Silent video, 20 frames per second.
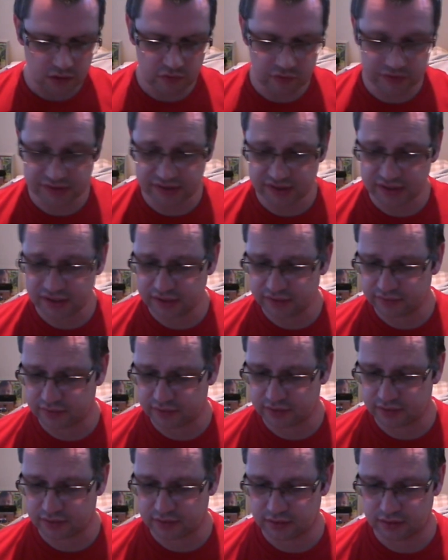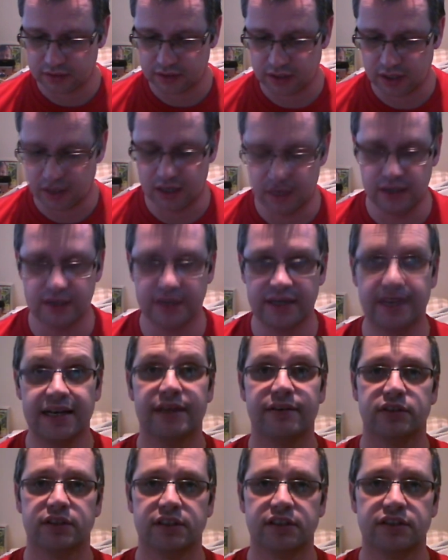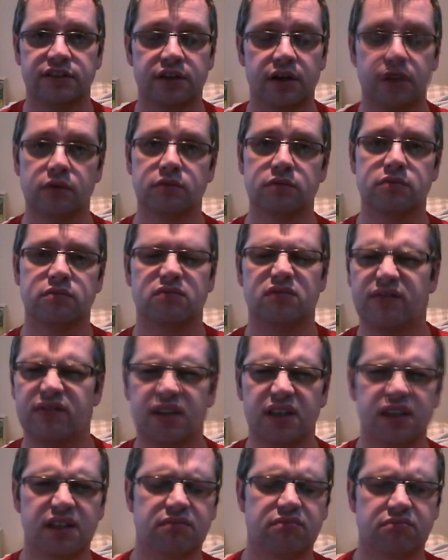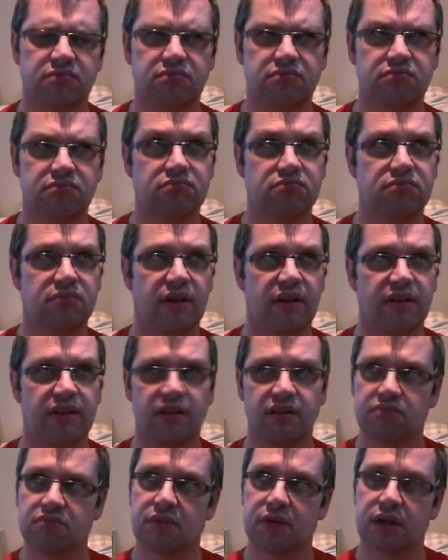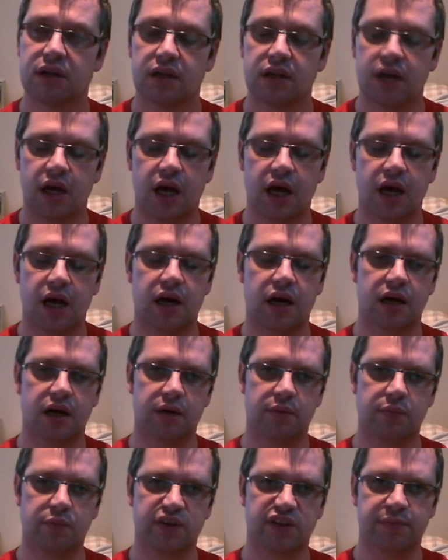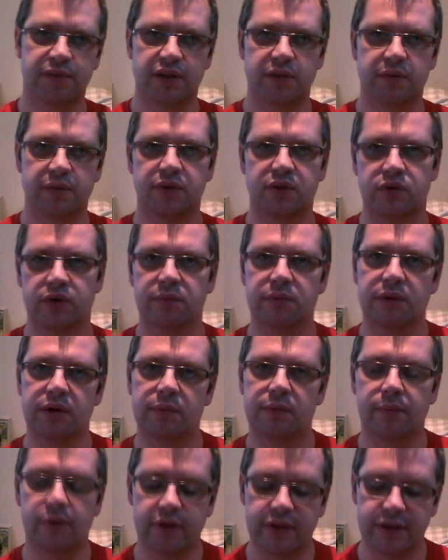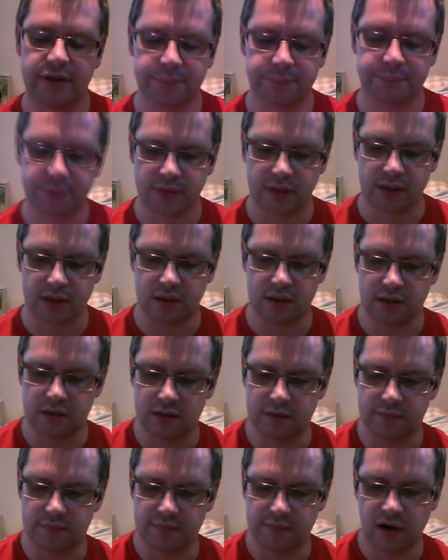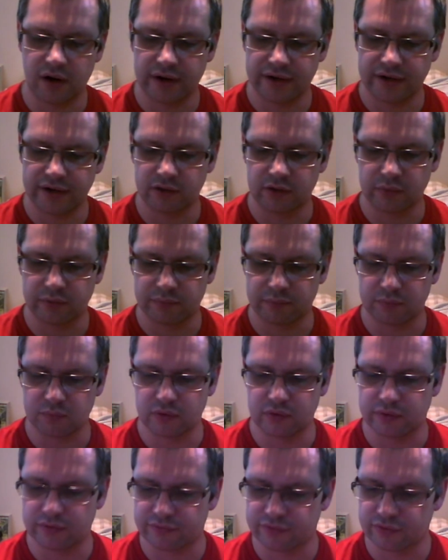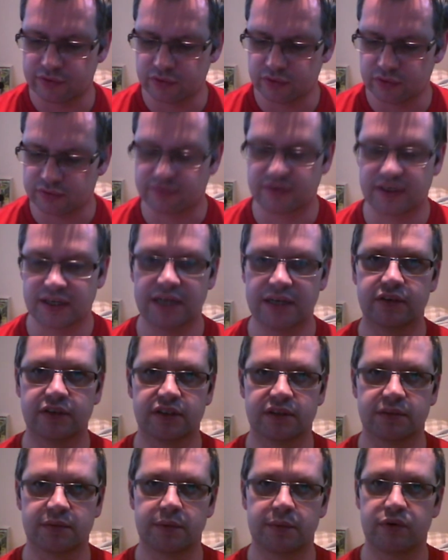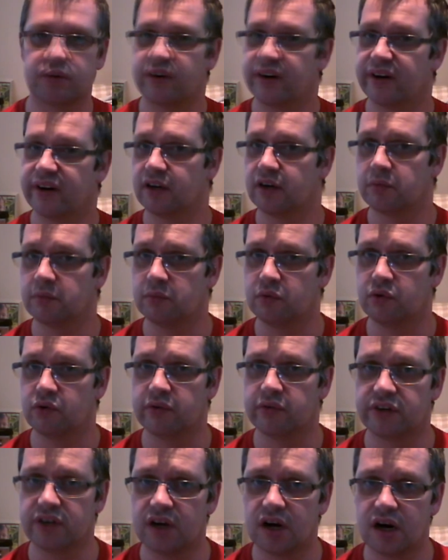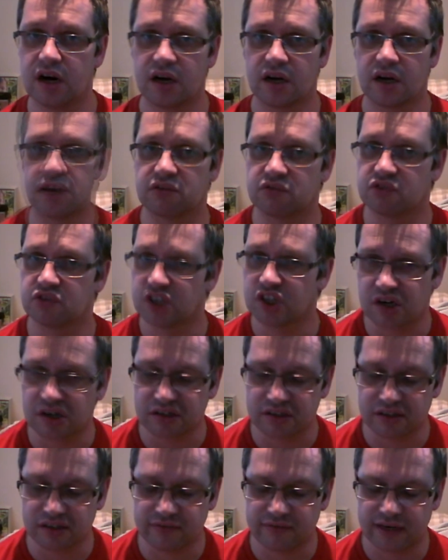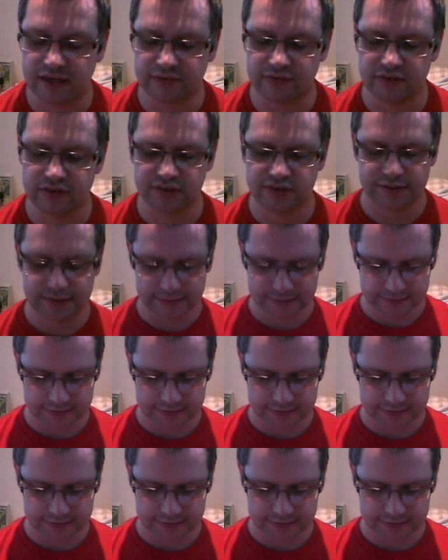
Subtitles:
Received 11 in total, roughly, I think. We split them between me and my brother. I ended up with more of the fruitier flavours and my brother ended up with more of the darker chocolatey flavours,